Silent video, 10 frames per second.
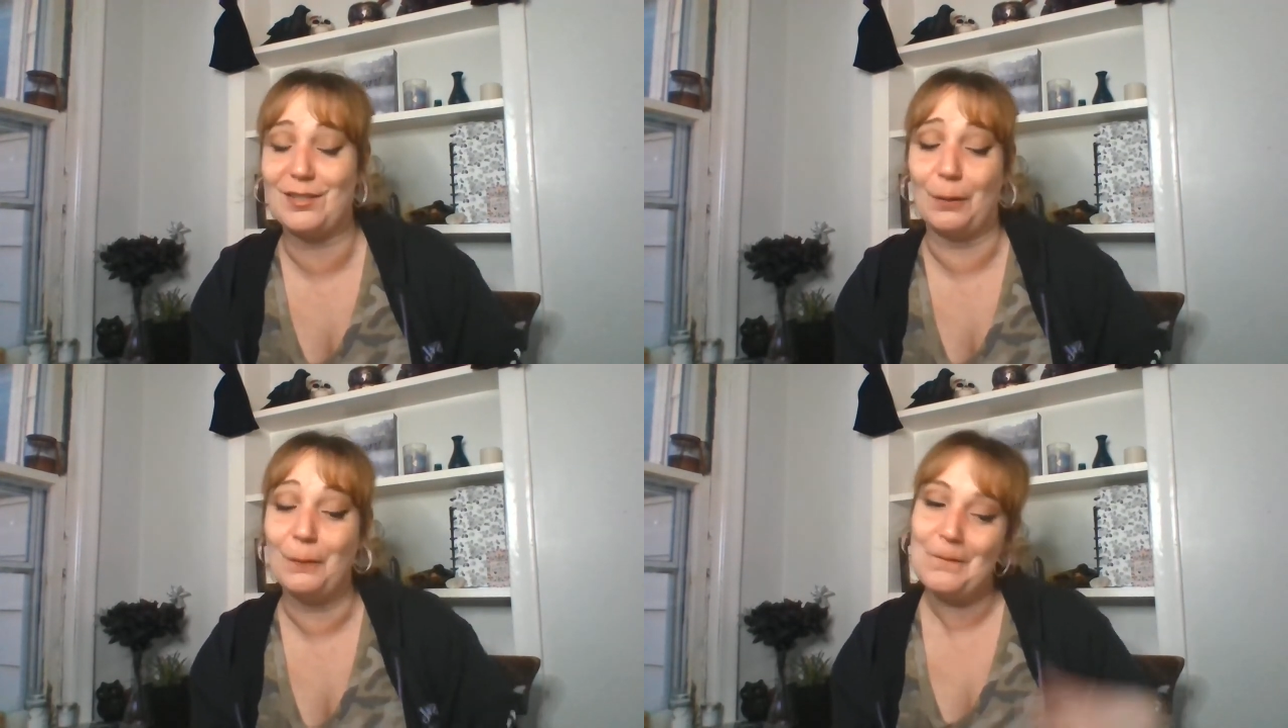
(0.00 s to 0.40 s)

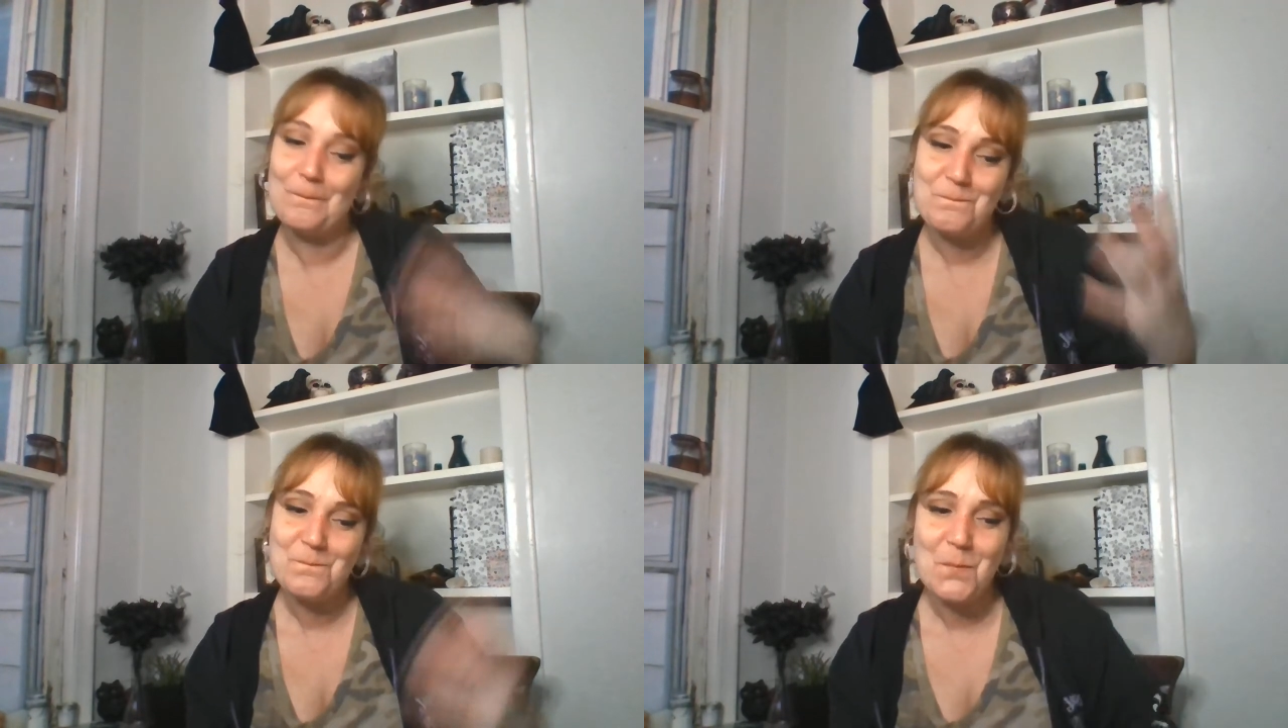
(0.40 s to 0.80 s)
So
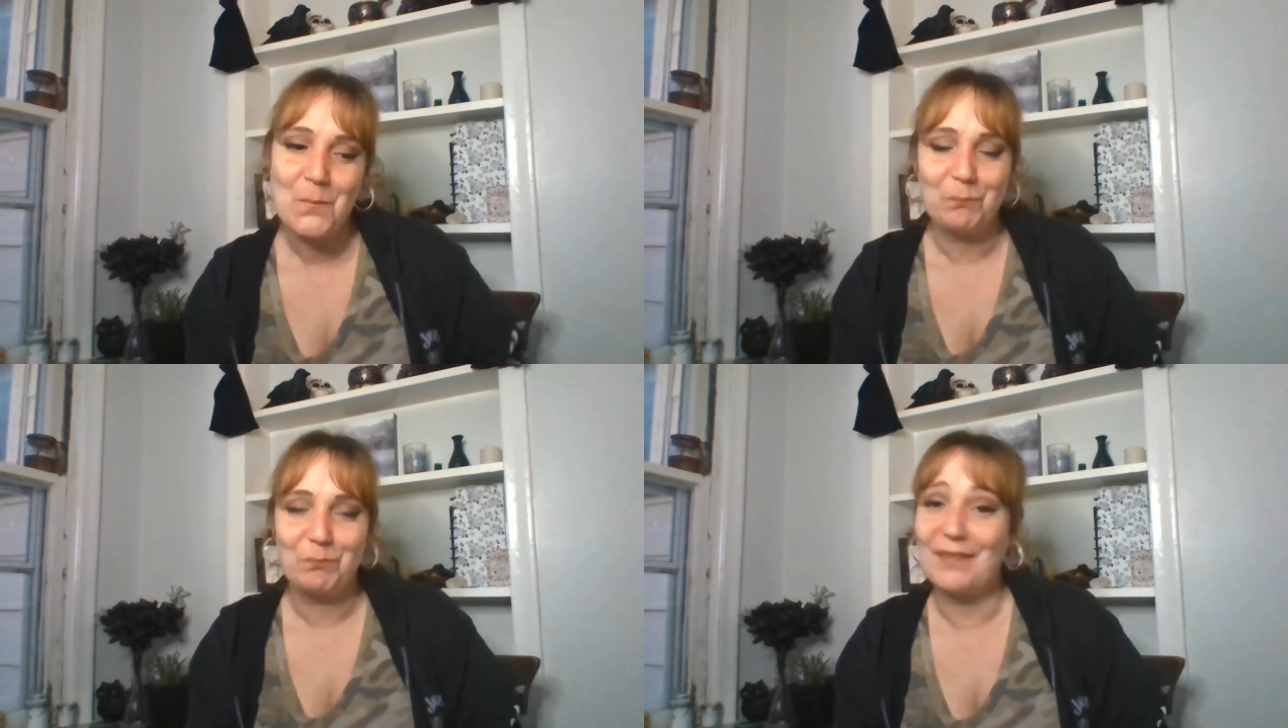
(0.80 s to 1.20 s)

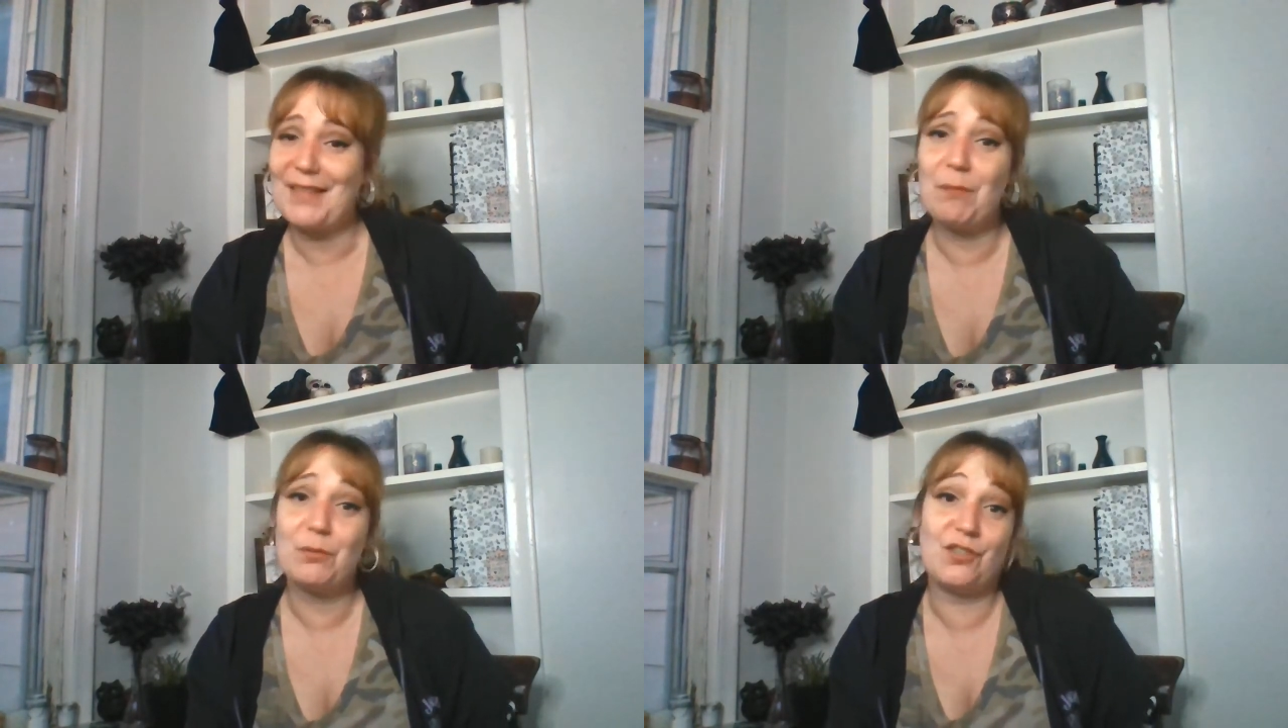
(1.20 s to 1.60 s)

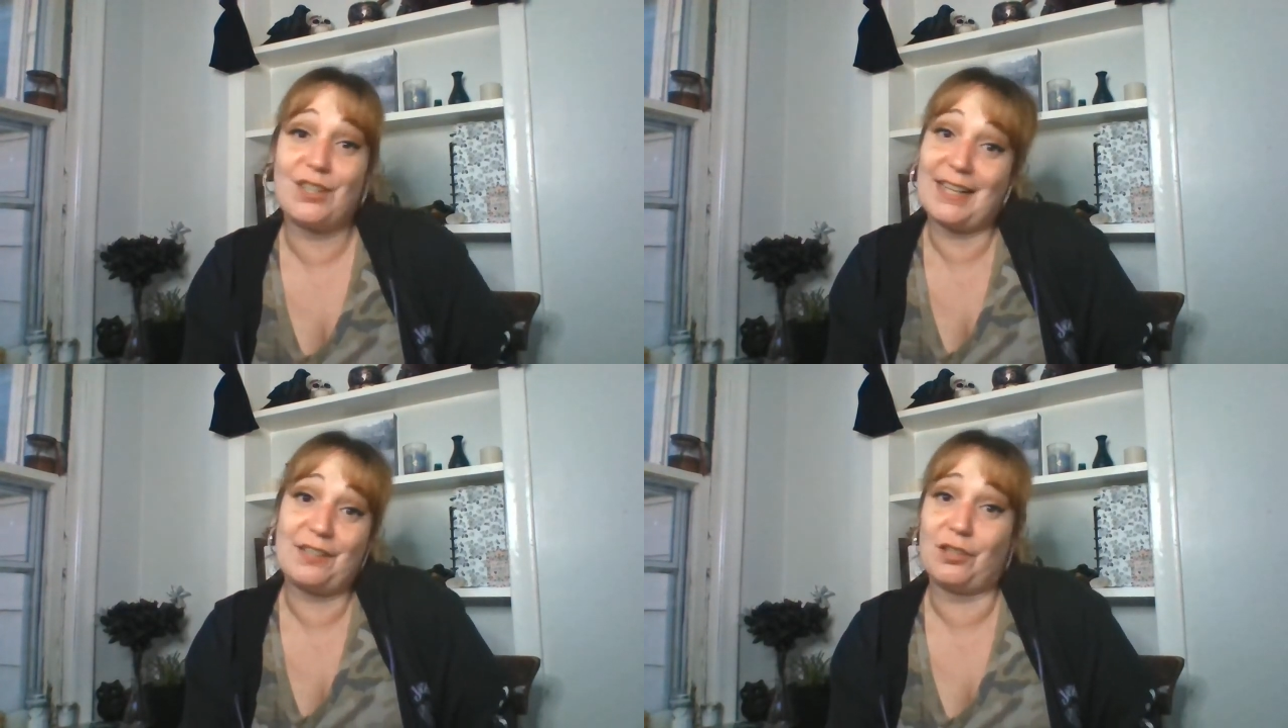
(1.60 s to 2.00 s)
that was
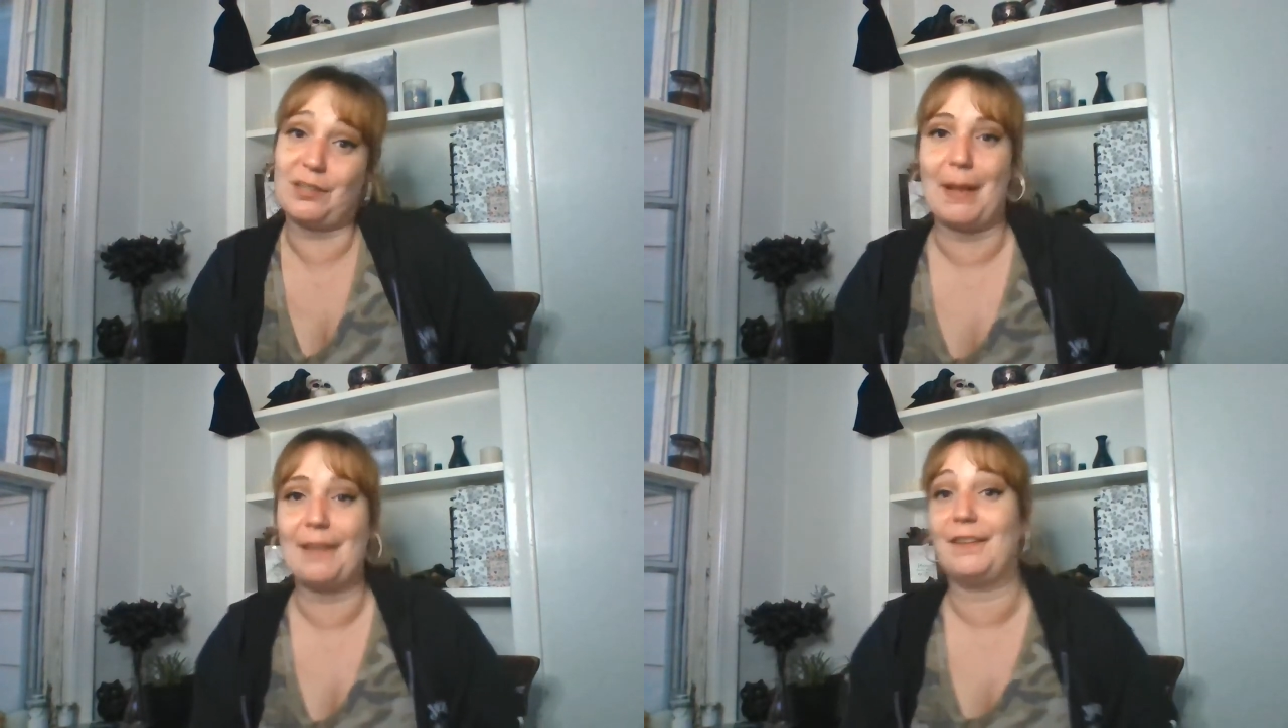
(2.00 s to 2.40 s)
ju that's
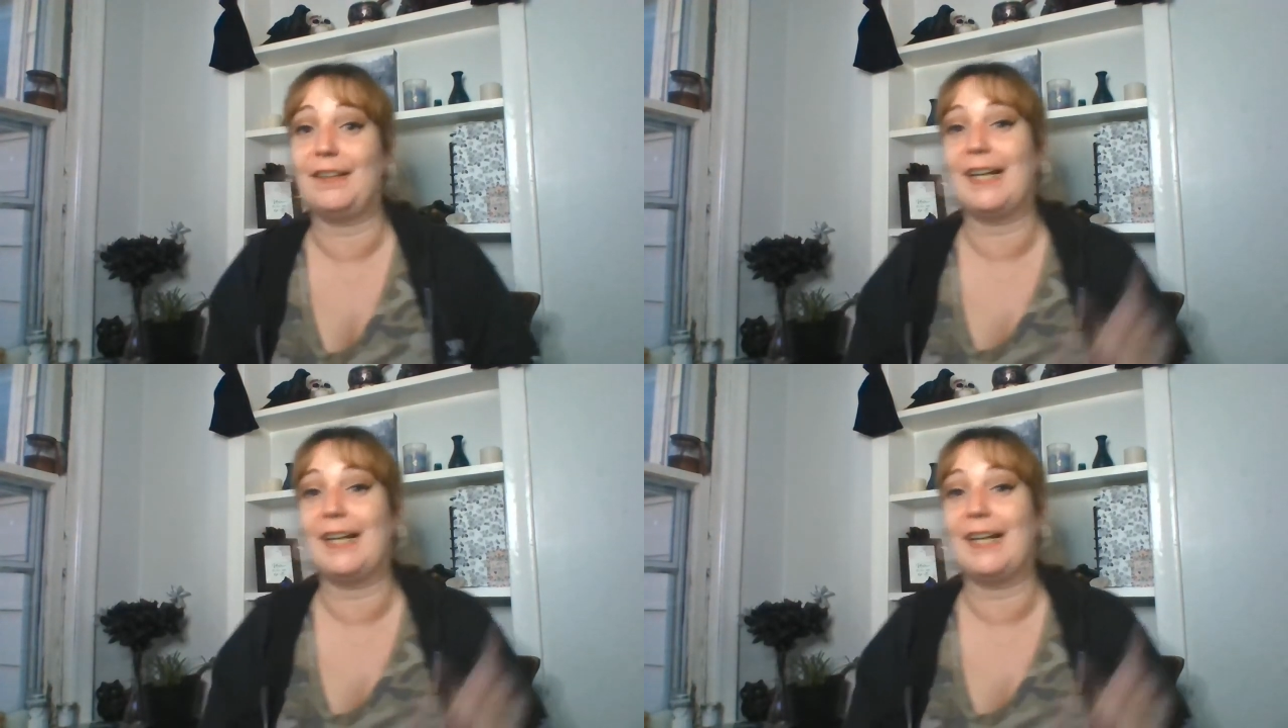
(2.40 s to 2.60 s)
just my theory.